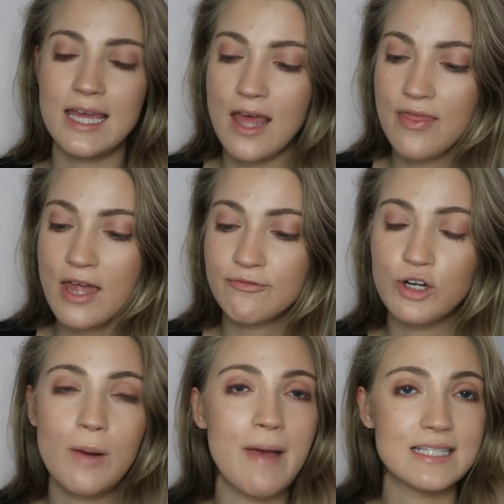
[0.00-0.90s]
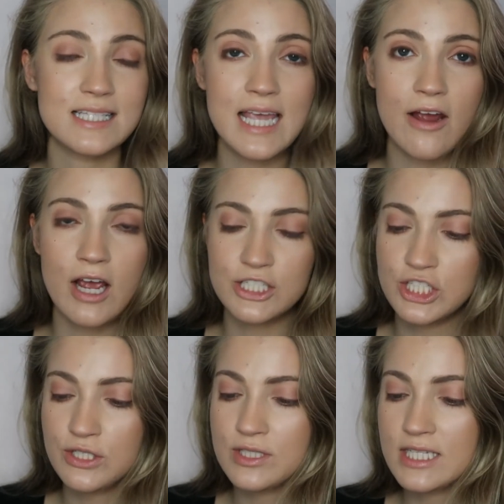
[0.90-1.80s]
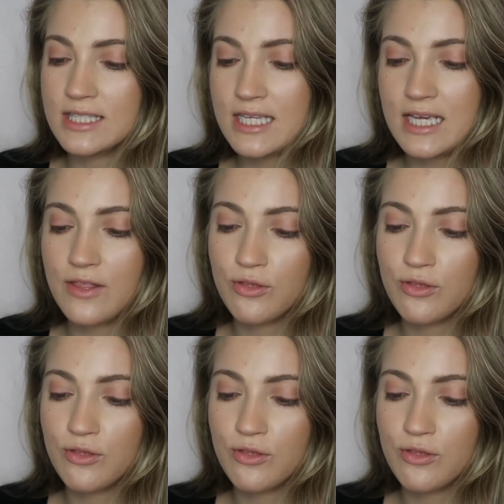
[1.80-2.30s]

and then for mascara, she uses the